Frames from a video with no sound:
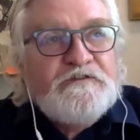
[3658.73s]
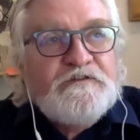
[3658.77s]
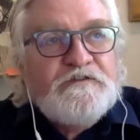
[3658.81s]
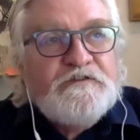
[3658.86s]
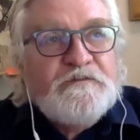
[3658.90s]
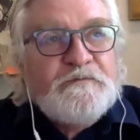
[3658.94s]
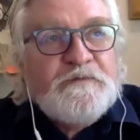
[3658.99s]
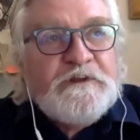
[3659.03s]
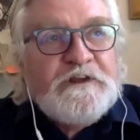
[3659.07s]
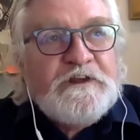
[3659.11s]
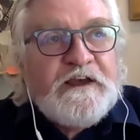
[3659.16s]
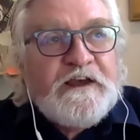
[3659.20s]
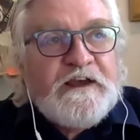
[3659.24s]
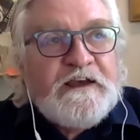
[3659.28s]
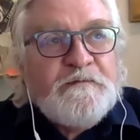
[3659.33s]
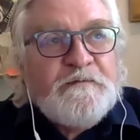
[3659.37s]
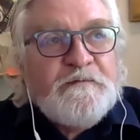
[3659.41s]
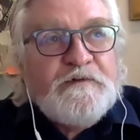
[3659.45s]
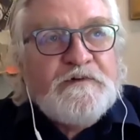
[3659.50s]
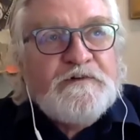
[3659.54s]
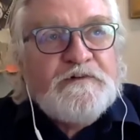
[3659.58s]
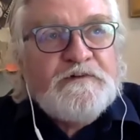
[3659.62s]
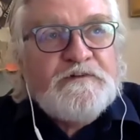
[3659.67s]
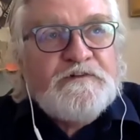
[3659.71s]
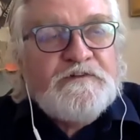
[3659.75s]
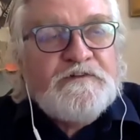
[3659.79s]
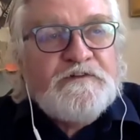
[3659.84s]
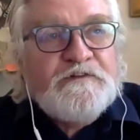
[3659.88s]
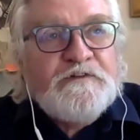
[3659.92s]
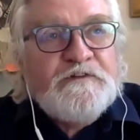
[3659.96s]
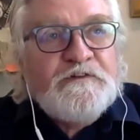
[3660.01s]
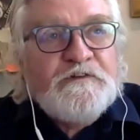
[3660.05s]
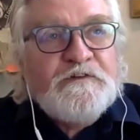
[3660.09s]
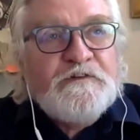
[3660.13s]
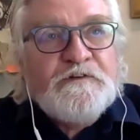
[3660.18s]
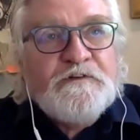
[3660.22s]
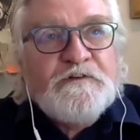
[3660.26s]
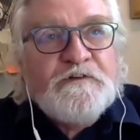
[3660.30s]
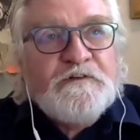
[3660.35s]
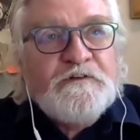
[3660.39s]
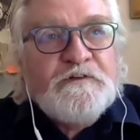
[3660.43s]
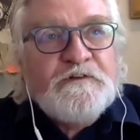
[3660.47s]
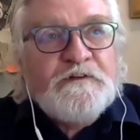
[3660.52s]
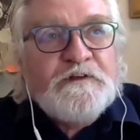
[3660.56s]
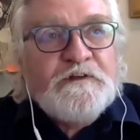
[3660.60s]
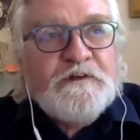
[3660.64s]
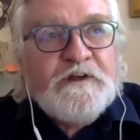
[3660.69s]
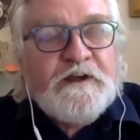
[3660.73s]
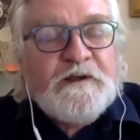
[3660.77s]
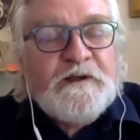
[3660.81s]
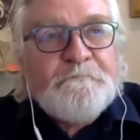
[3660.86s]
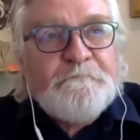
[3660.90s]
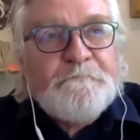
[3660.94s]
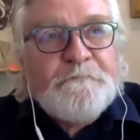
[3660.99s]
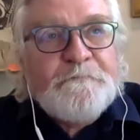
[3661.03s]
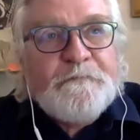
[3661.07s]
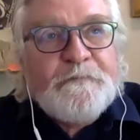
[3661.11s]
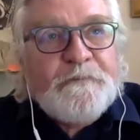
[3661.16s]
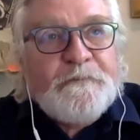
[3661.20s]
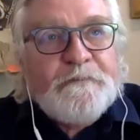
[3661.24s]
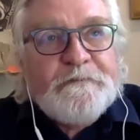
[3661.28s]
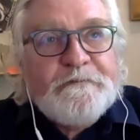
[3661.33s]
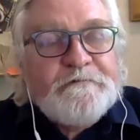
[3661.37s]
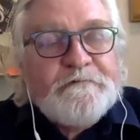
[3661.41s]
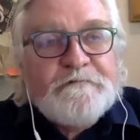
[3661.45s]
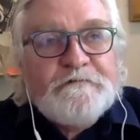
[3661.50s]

to be able to. Um,